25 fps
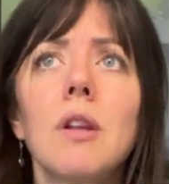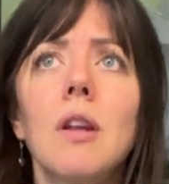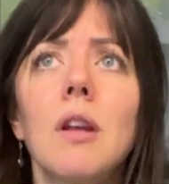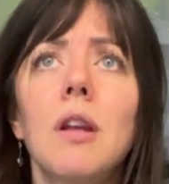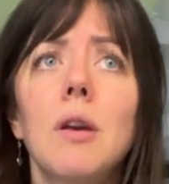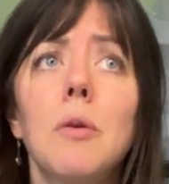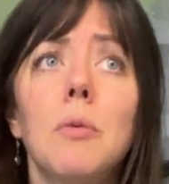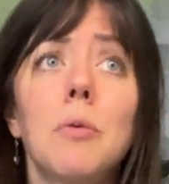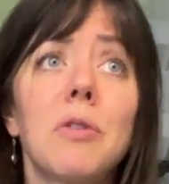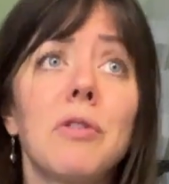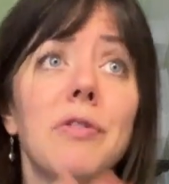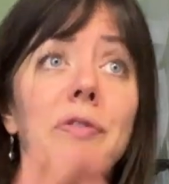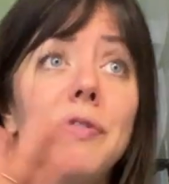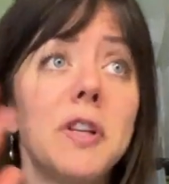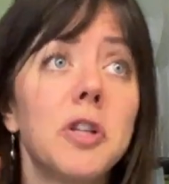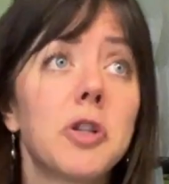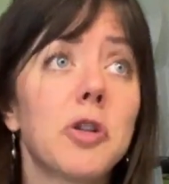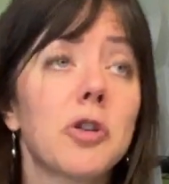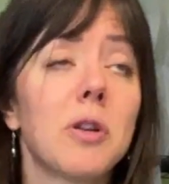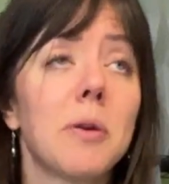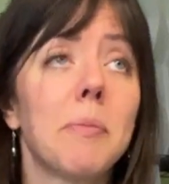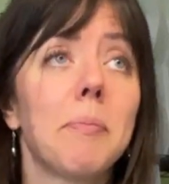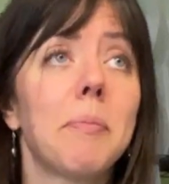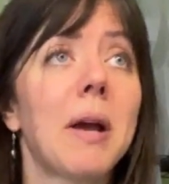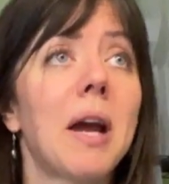It was
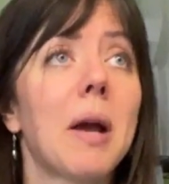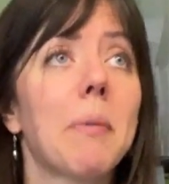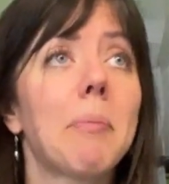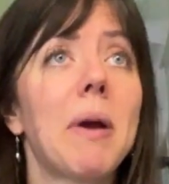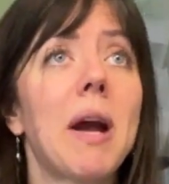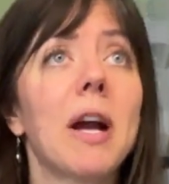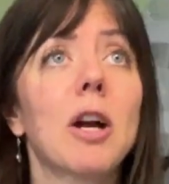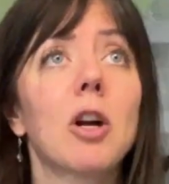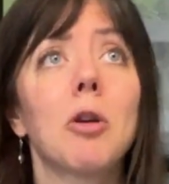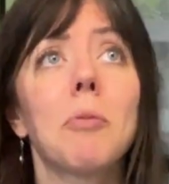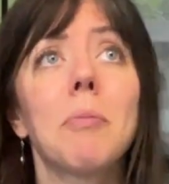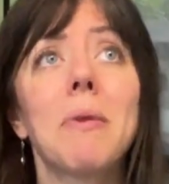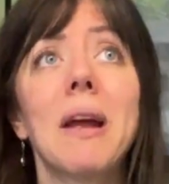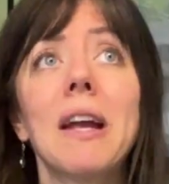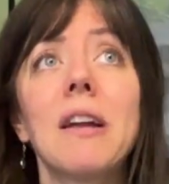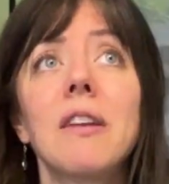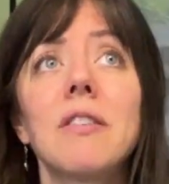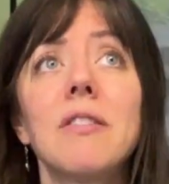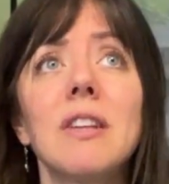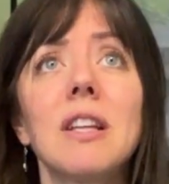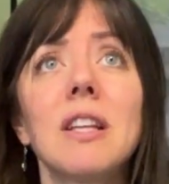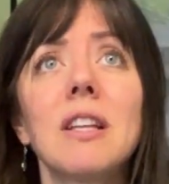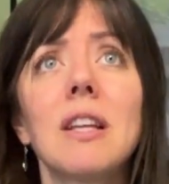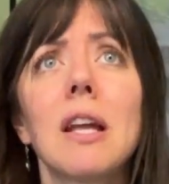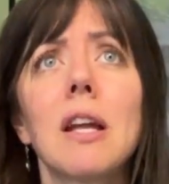featured in Backpacker
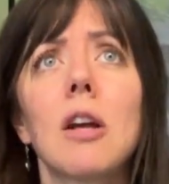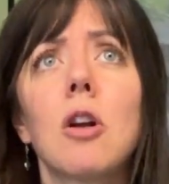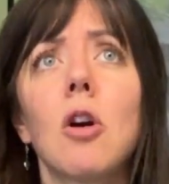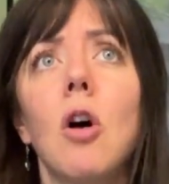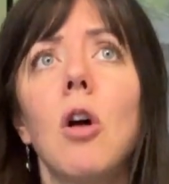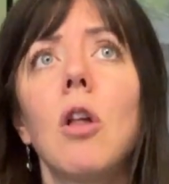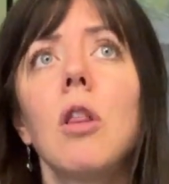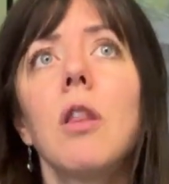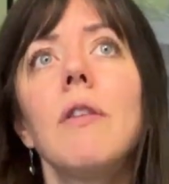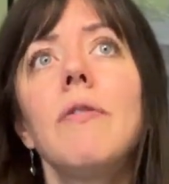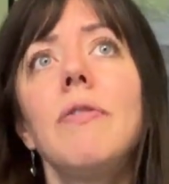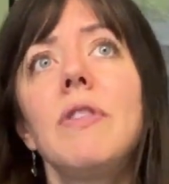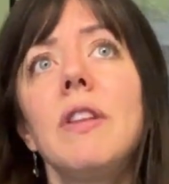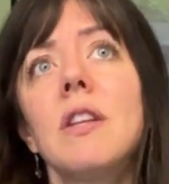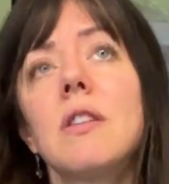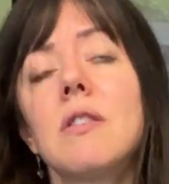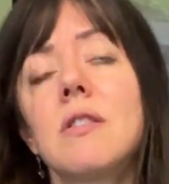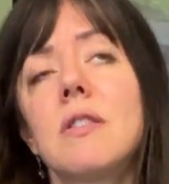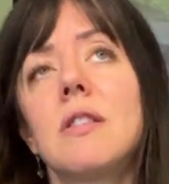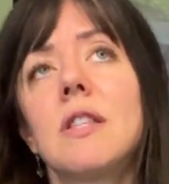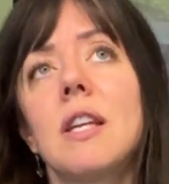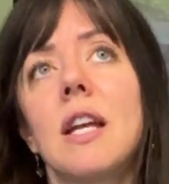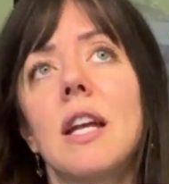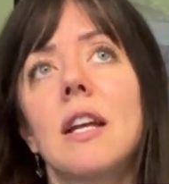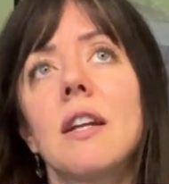magazine. Like, all of these
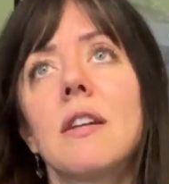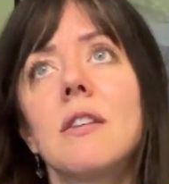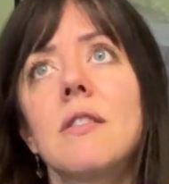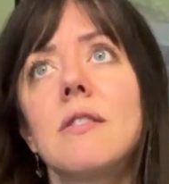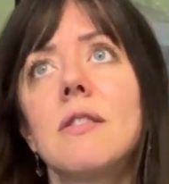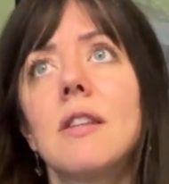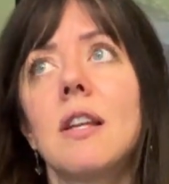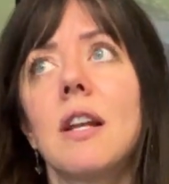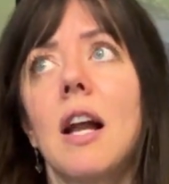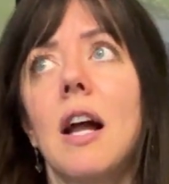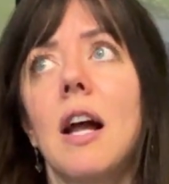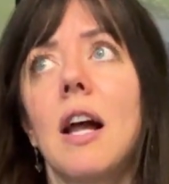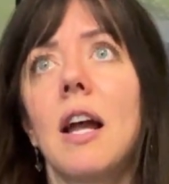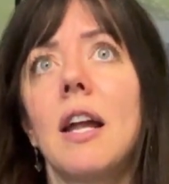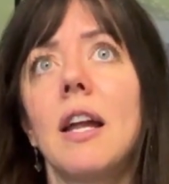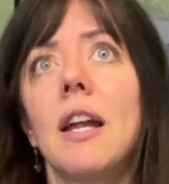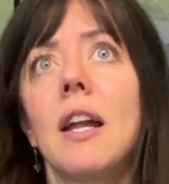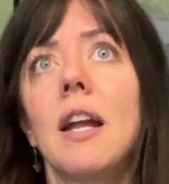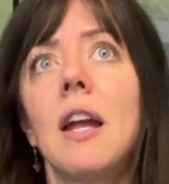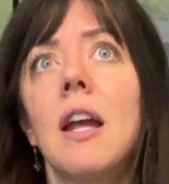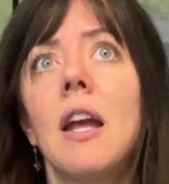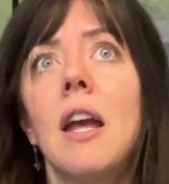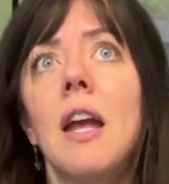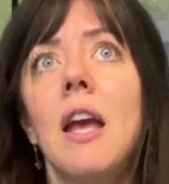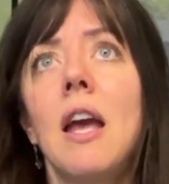things that
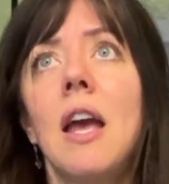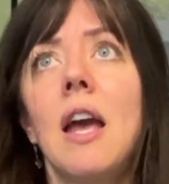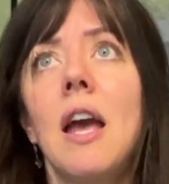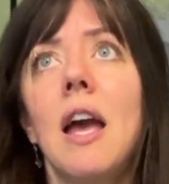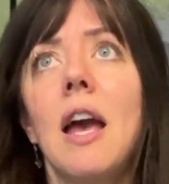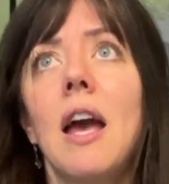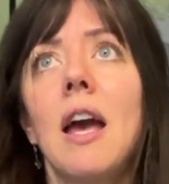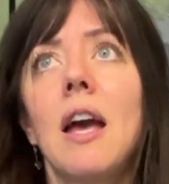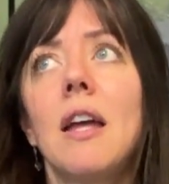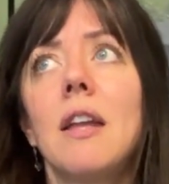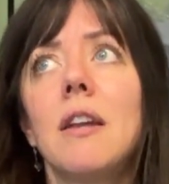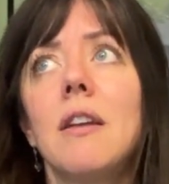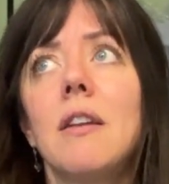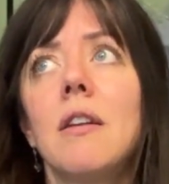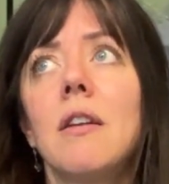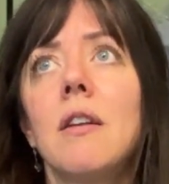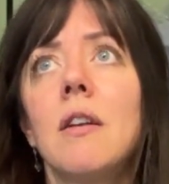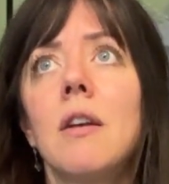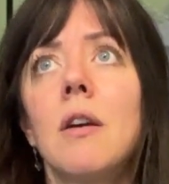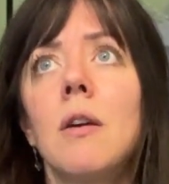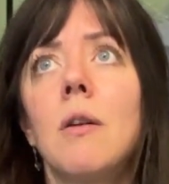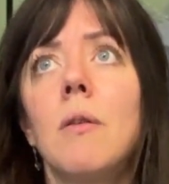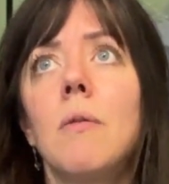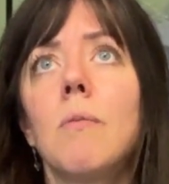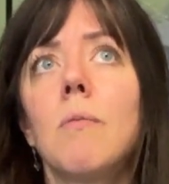I had
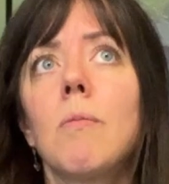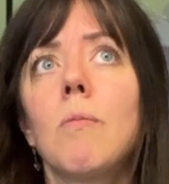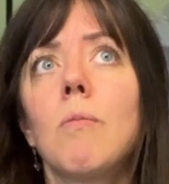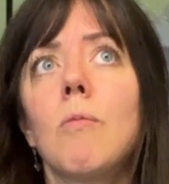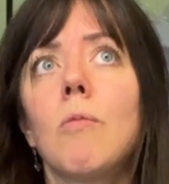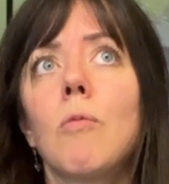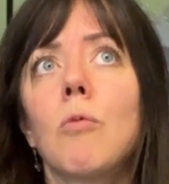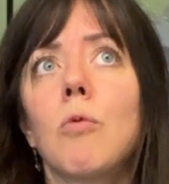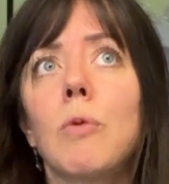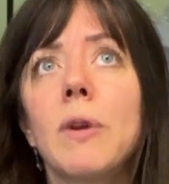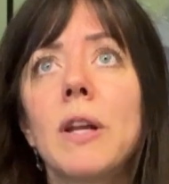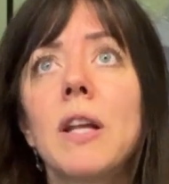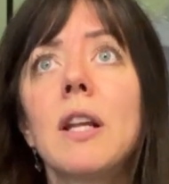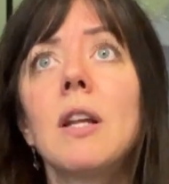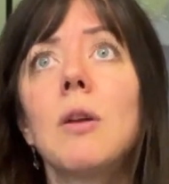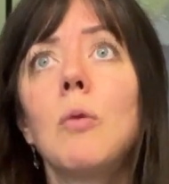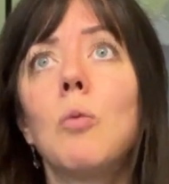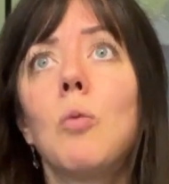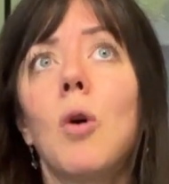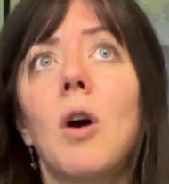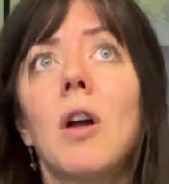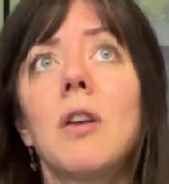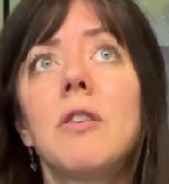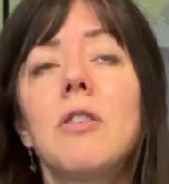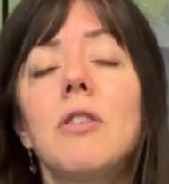really
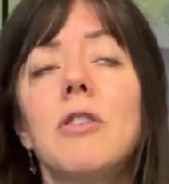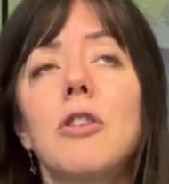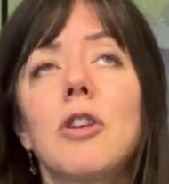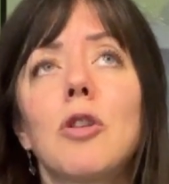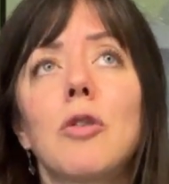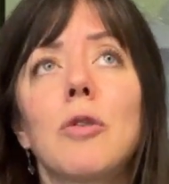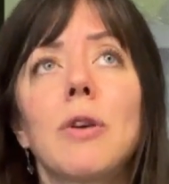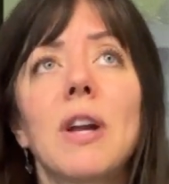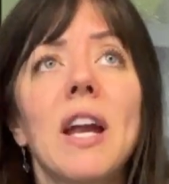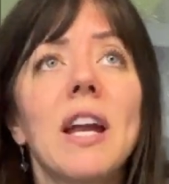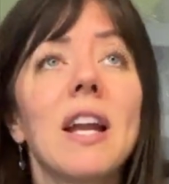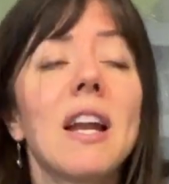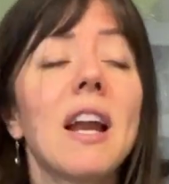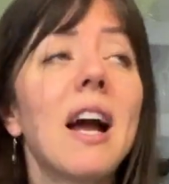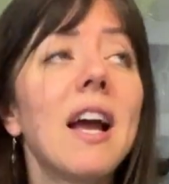wanted to create.